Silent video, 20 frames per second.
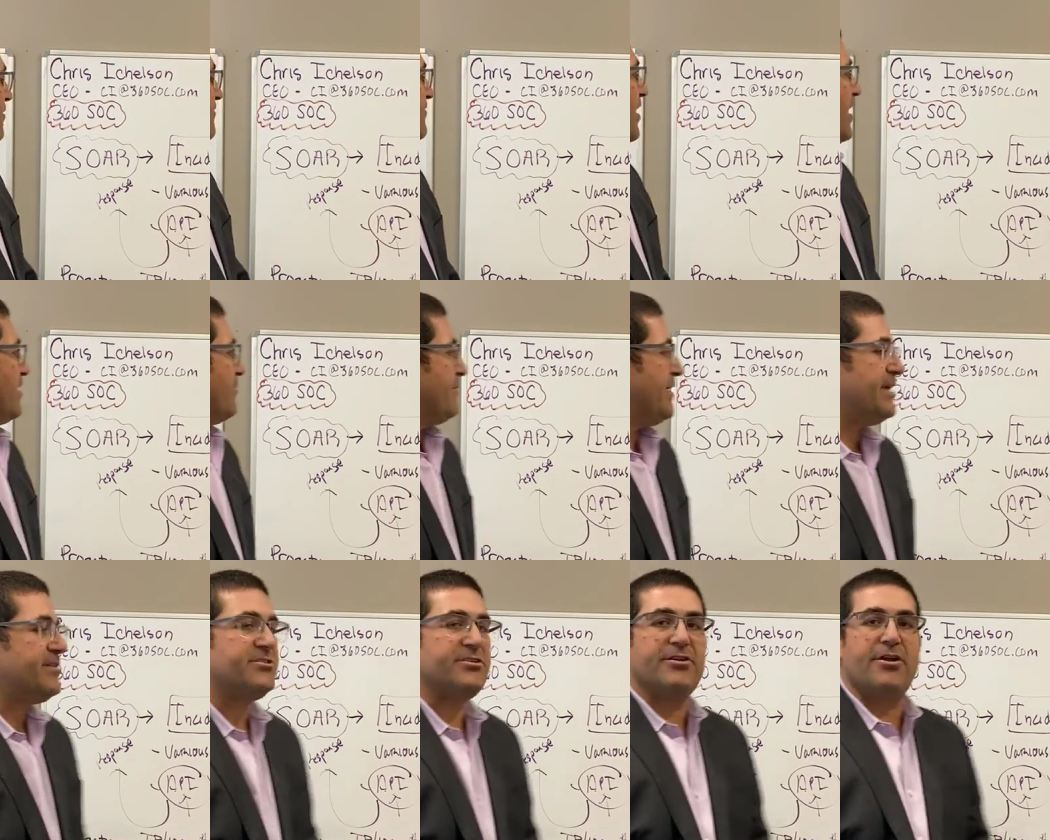of
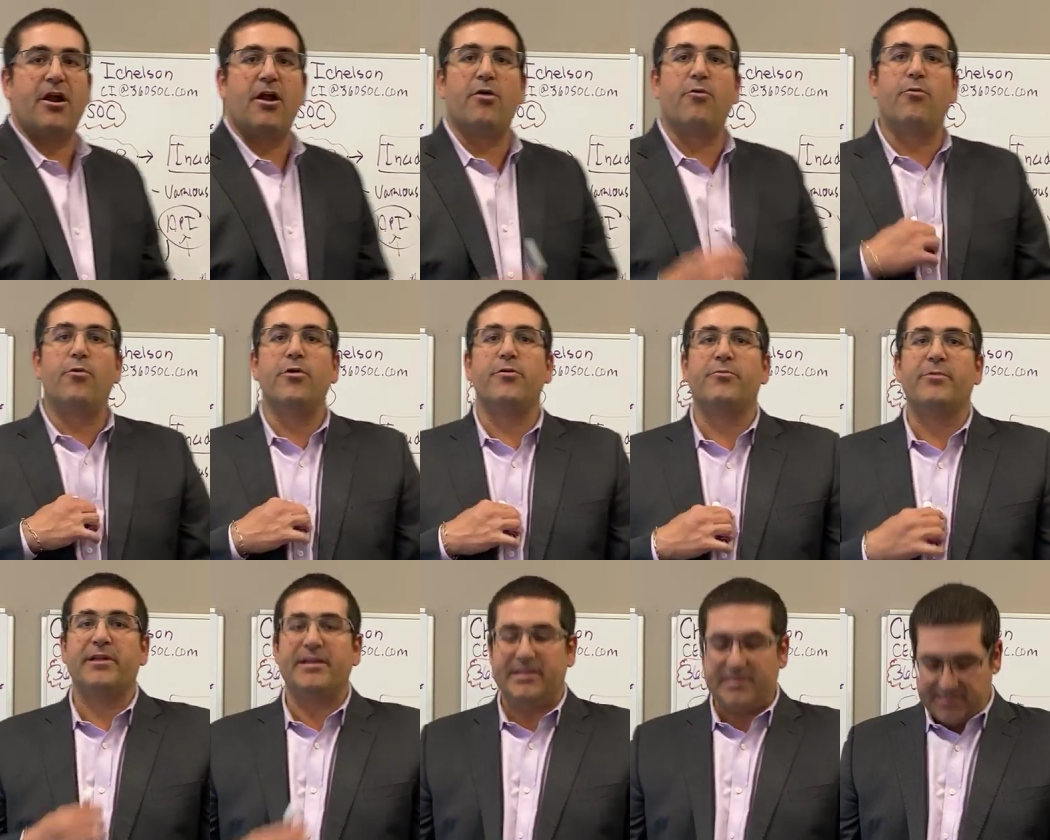automation in our
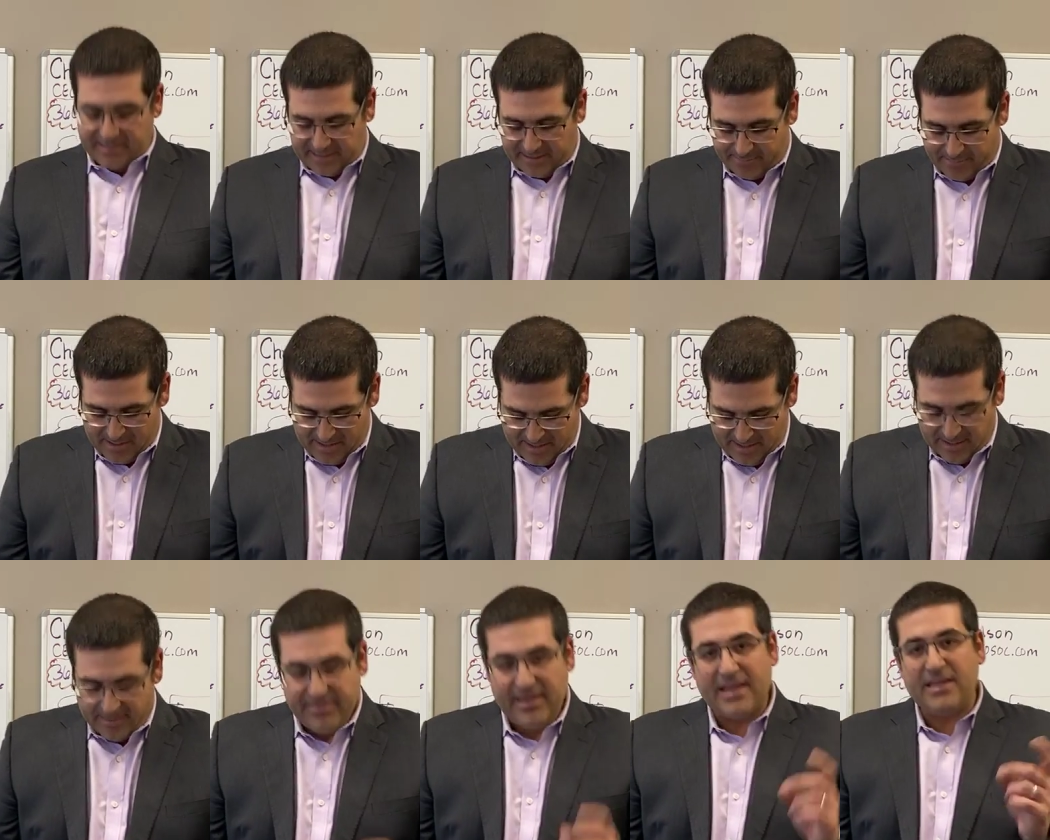award-winning team.
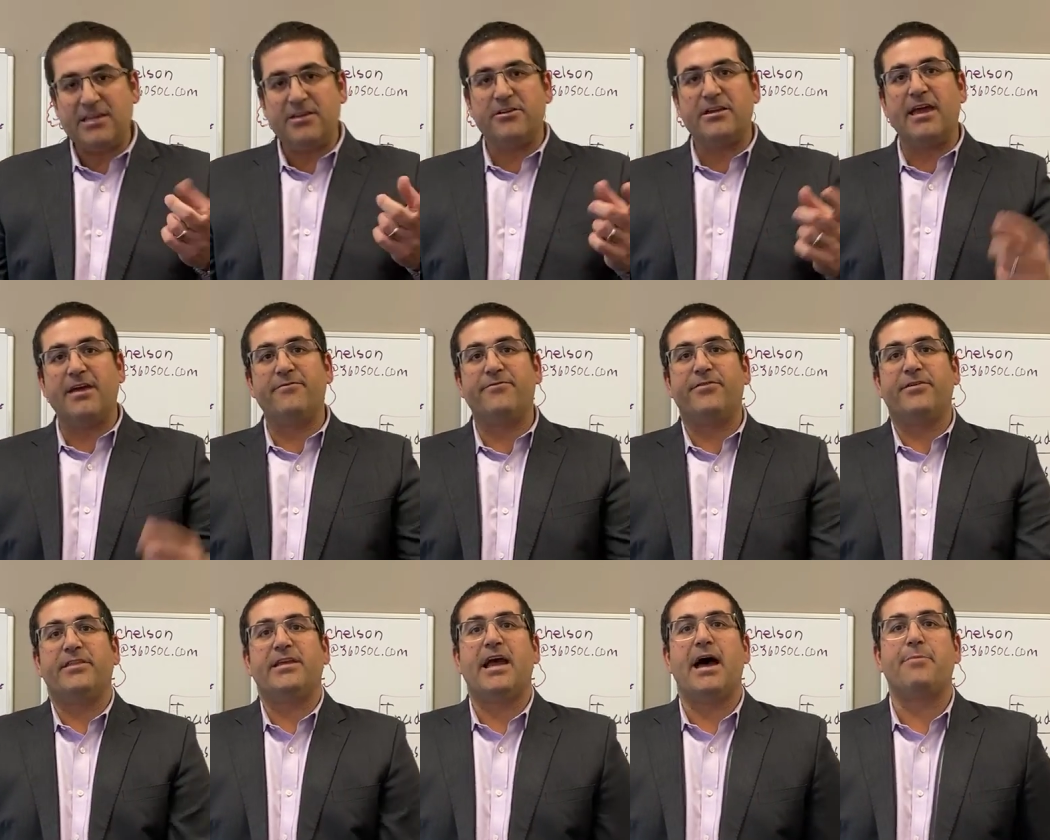Thank you again
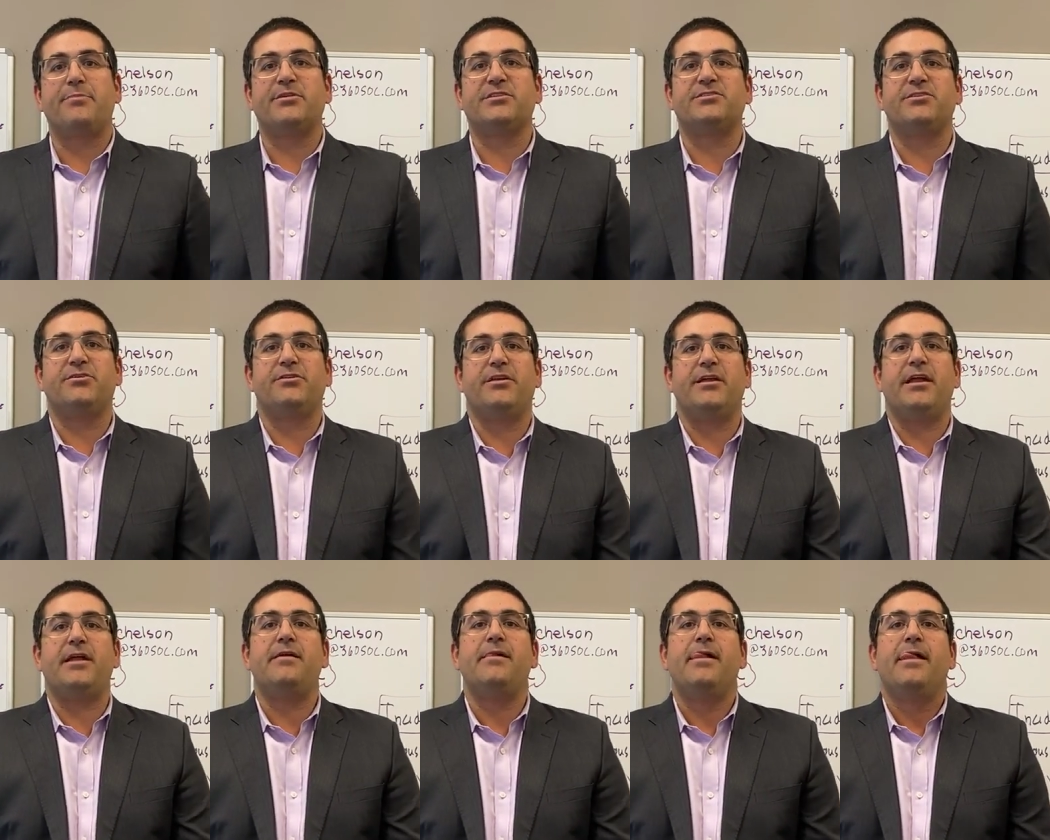for the
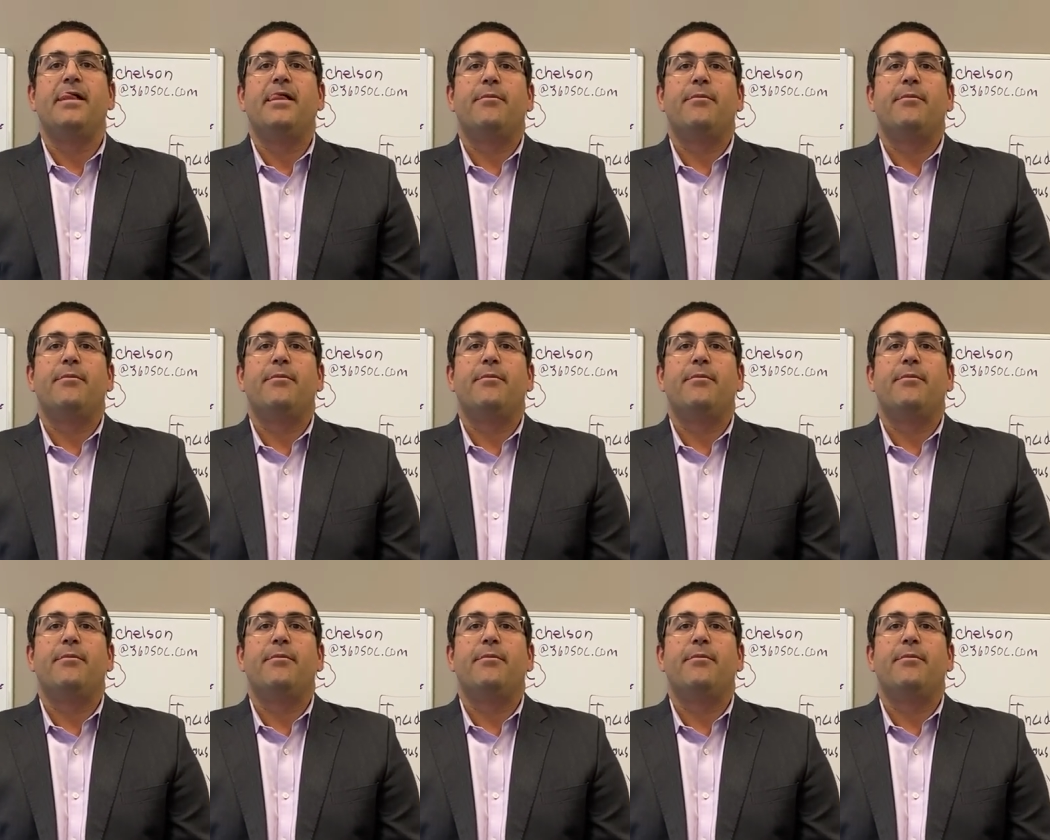opportunity.